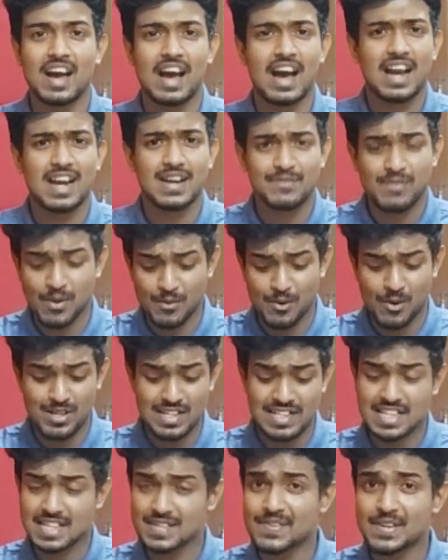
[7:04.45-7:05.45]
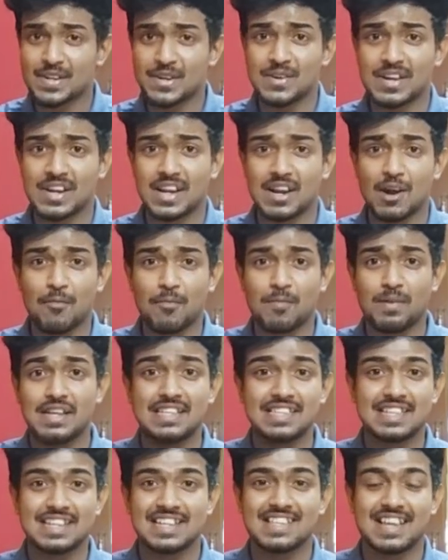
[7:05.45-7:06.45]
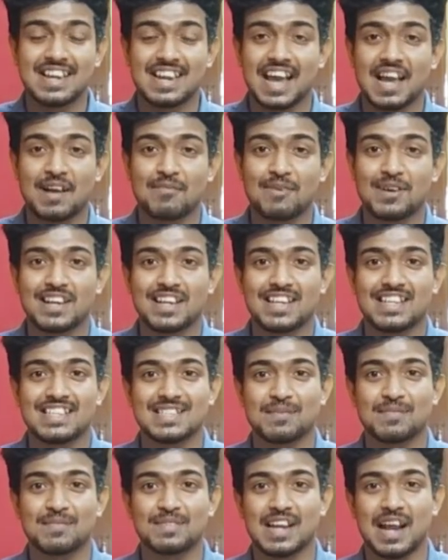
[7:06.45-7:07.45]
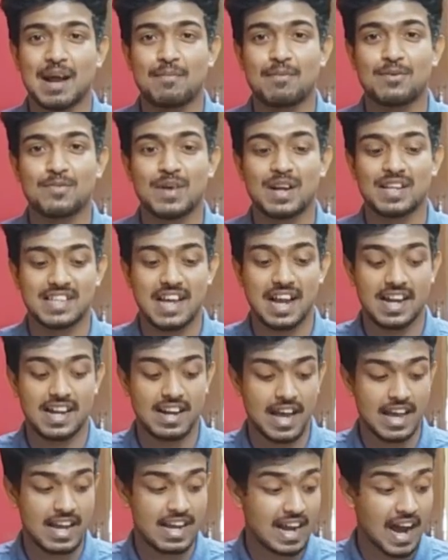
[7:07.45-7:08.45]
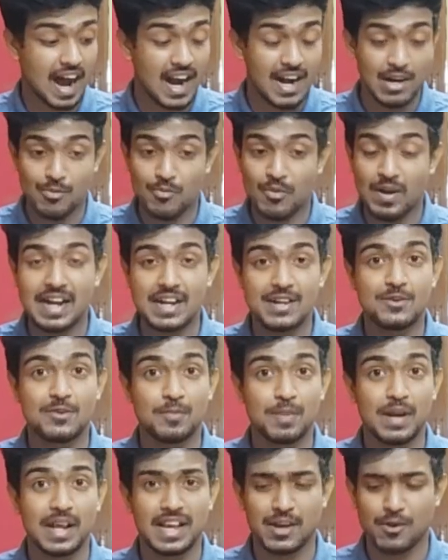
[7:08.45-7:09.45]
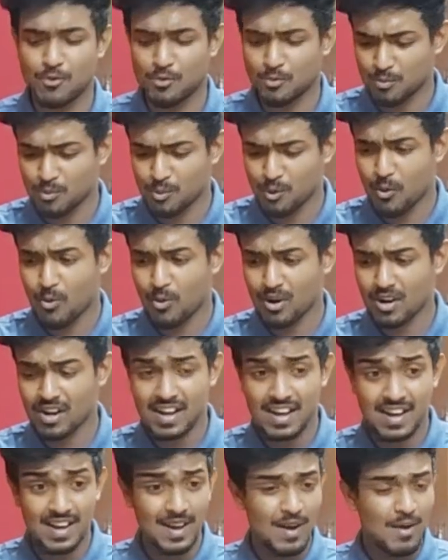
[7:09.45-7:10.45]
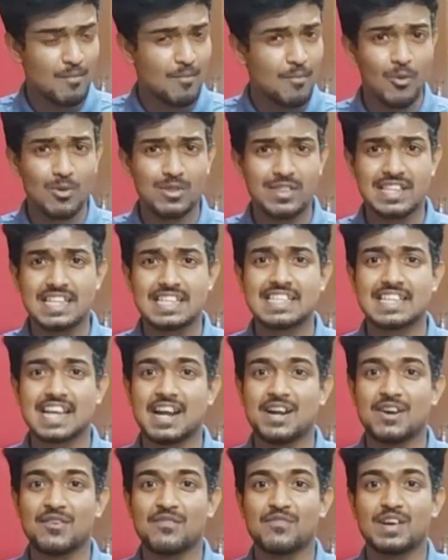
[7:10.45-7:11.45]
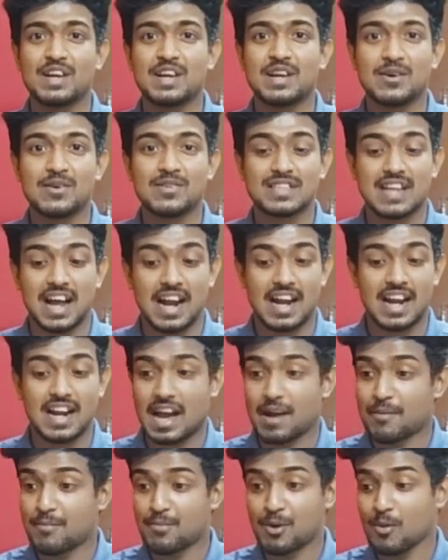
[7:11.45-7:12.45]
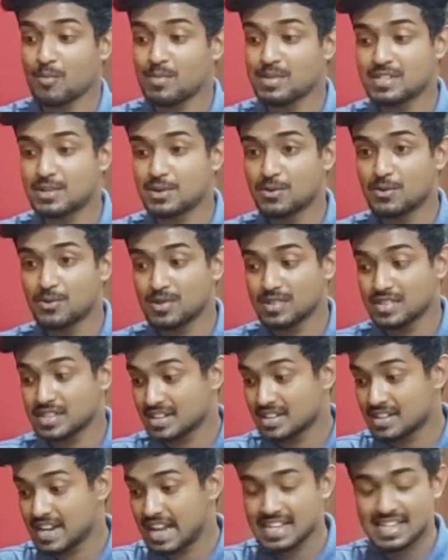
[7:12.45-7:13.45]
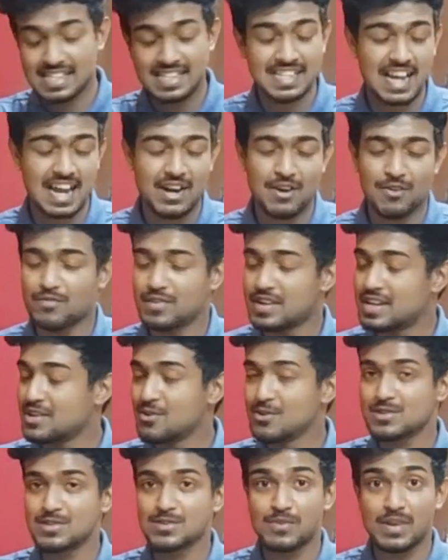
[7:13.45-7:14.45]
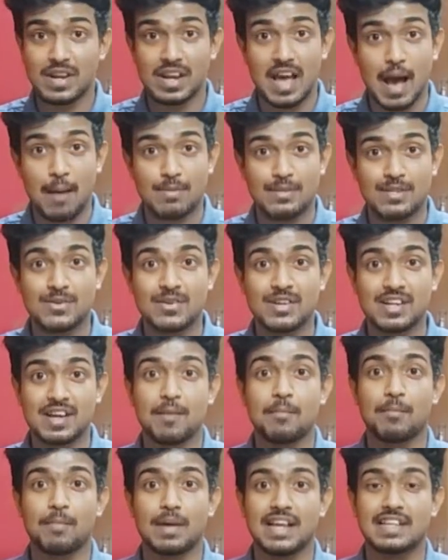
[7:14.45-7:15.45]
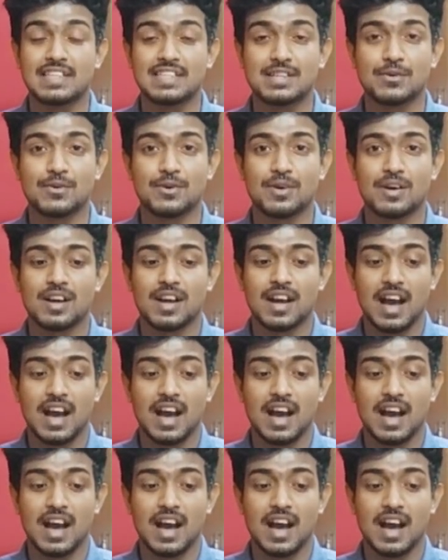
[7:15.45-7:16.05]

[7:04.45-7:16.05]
And if you're watching this video till now, please hit the like button and subscribe to my channel. I can't wait to bring you more these kind of videos, and I promise you the next kind of videos will absolutely amaze you.